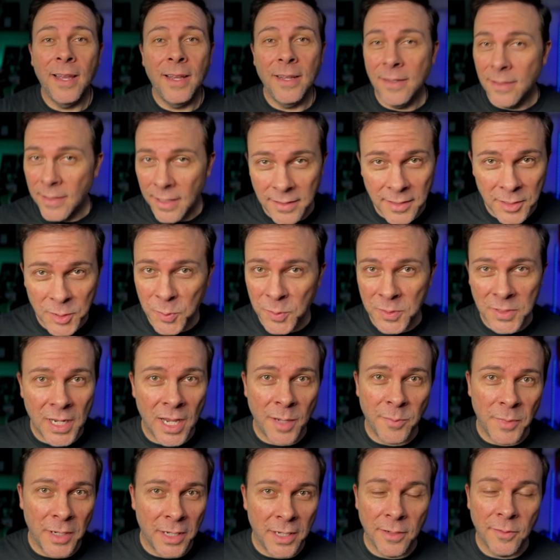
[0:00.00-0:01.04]
And this was
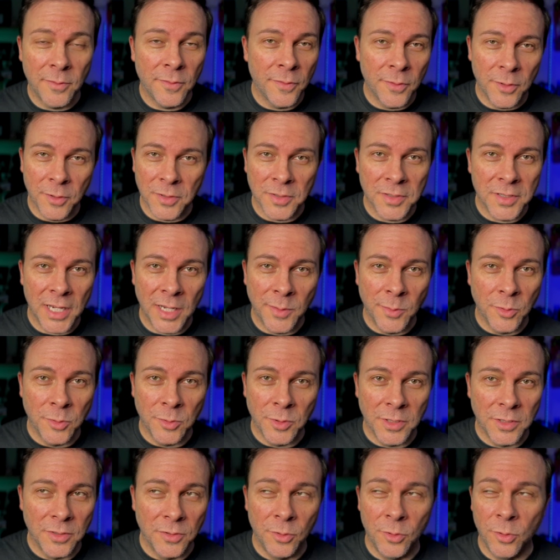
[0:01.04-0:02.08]
not my first table
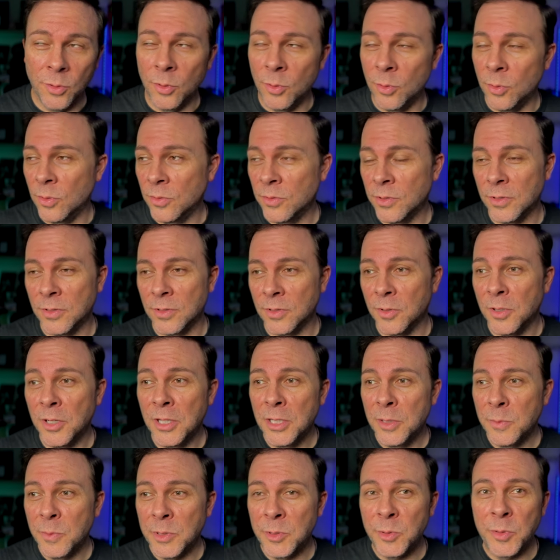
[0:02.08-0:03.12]
read. No.
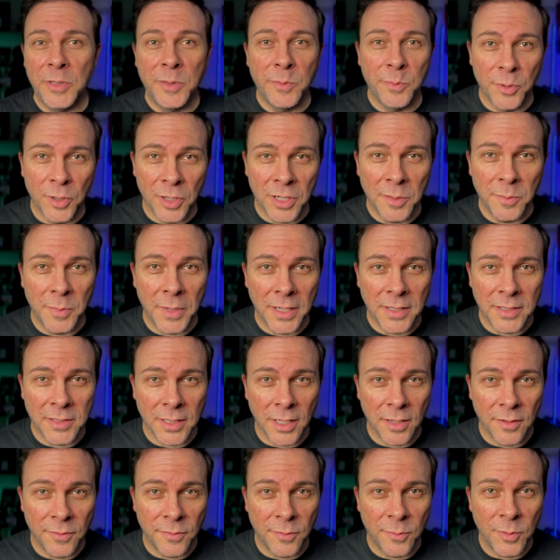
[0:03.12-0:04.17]
Between Brooke and
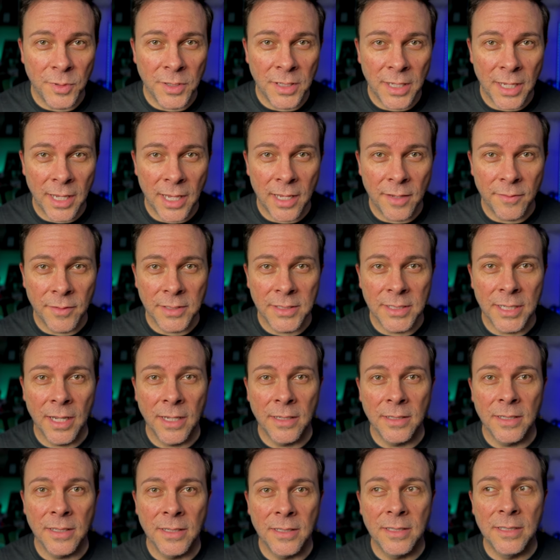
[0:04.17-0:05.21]
myself, we have
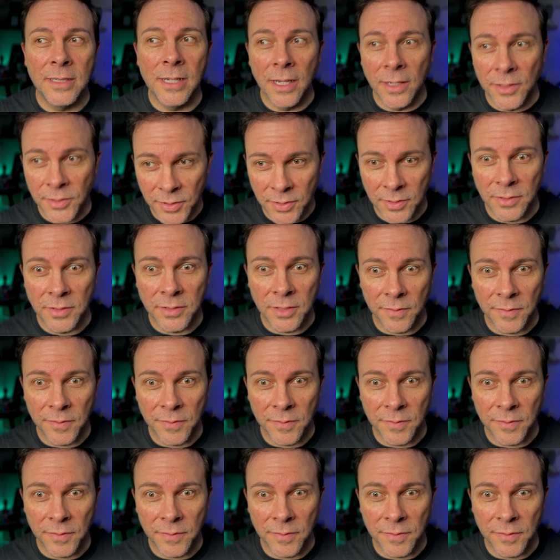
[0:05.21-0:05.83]
attended dozens of